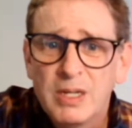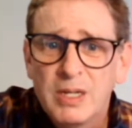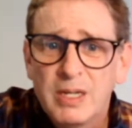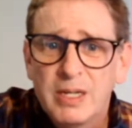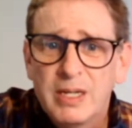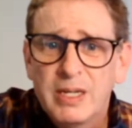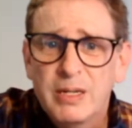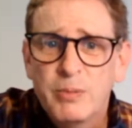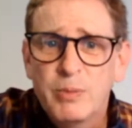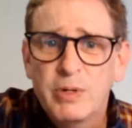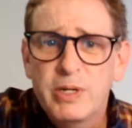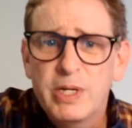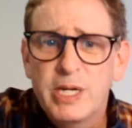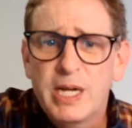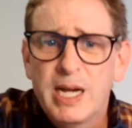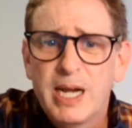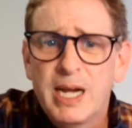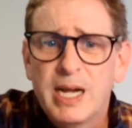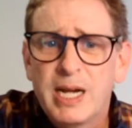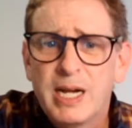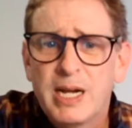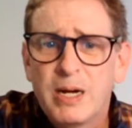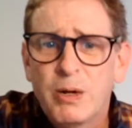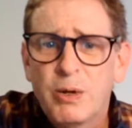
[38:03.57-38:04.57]
And we
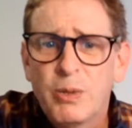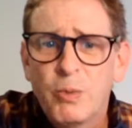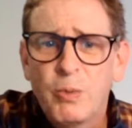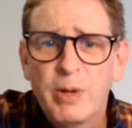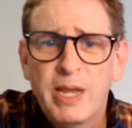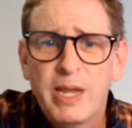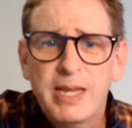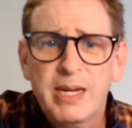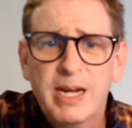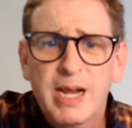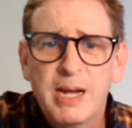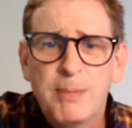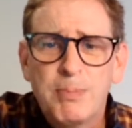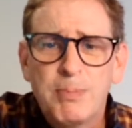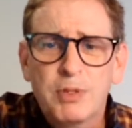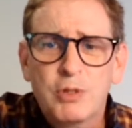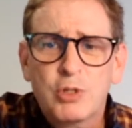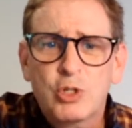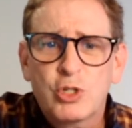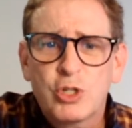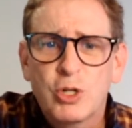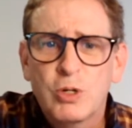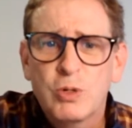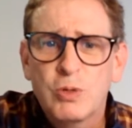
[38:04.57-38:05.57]
had a couple of
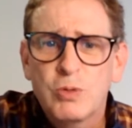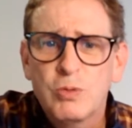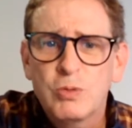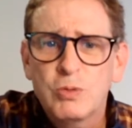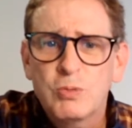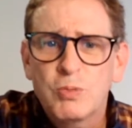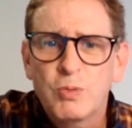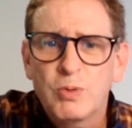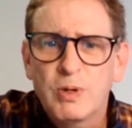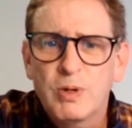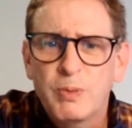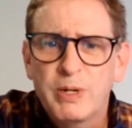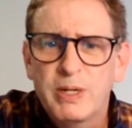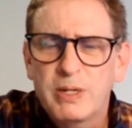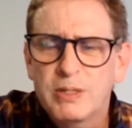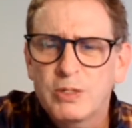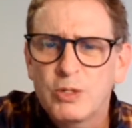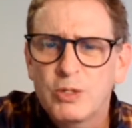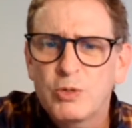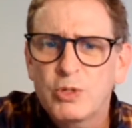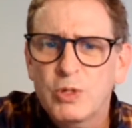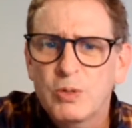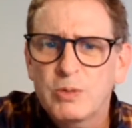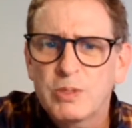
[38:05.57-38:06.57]
shows.
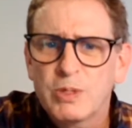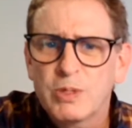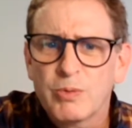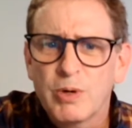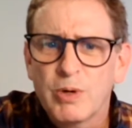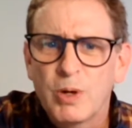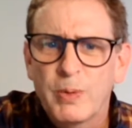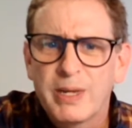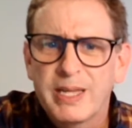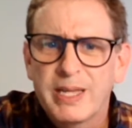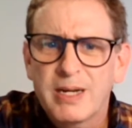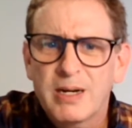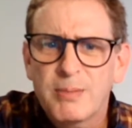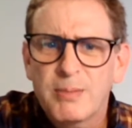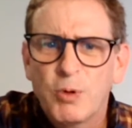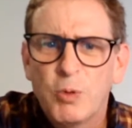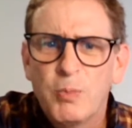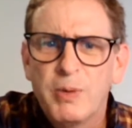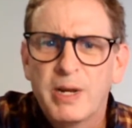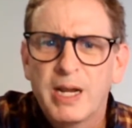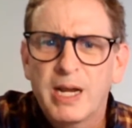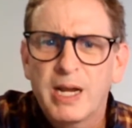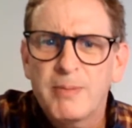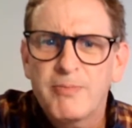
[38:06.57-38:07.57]
2 shows in a row. We ended up
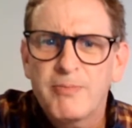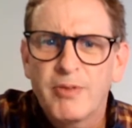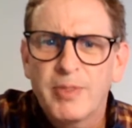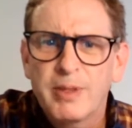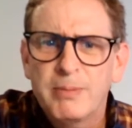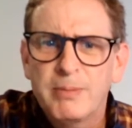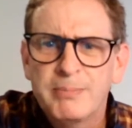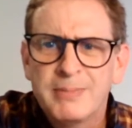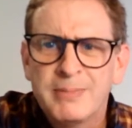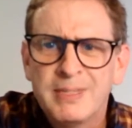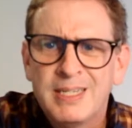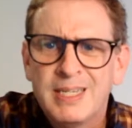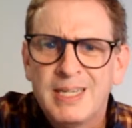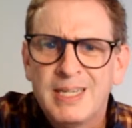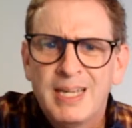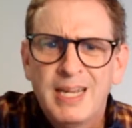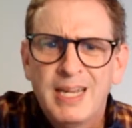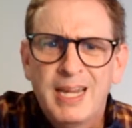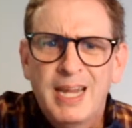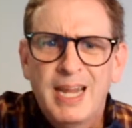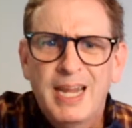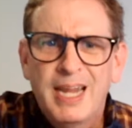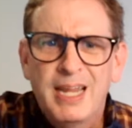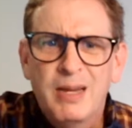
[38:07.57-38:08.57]
opening up for them,
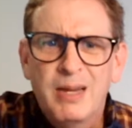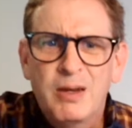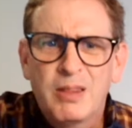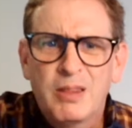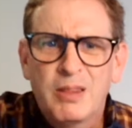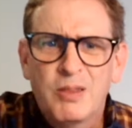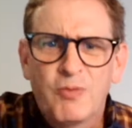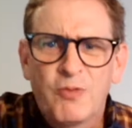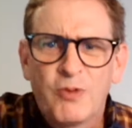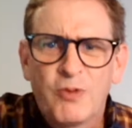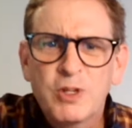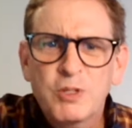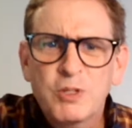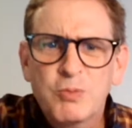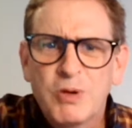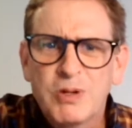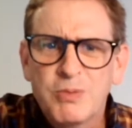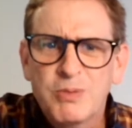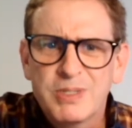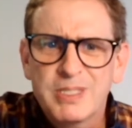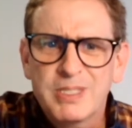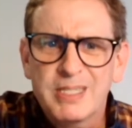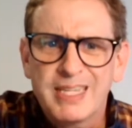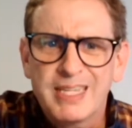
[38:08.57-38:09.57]
and the first
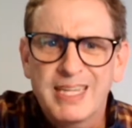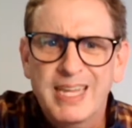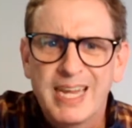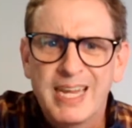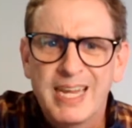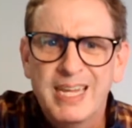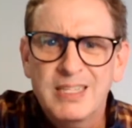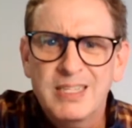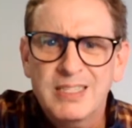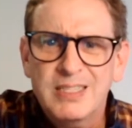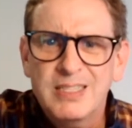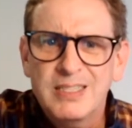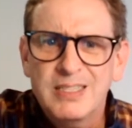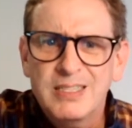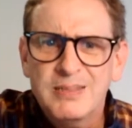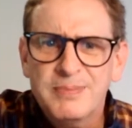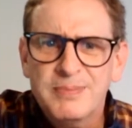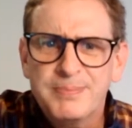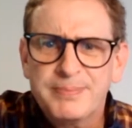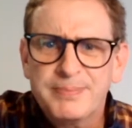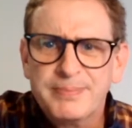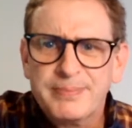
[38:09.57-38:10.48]
one was in Kingston,